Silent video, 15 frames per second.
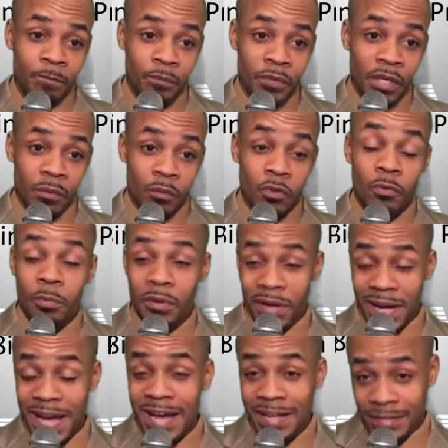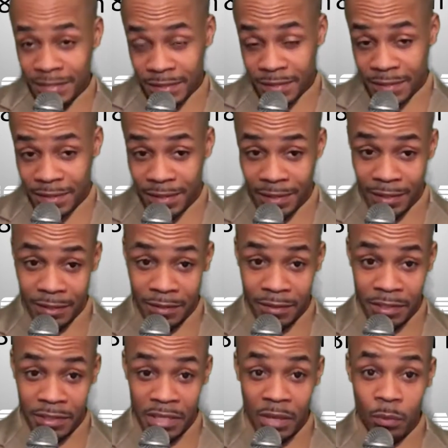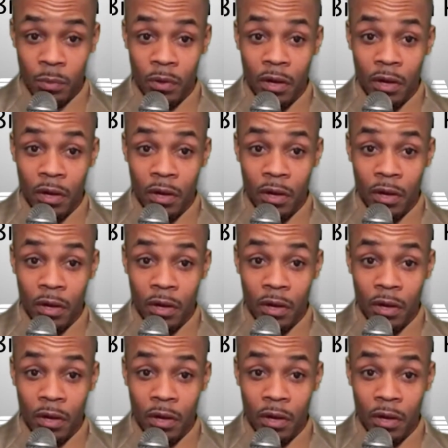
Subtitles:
Now, rumor has it that they will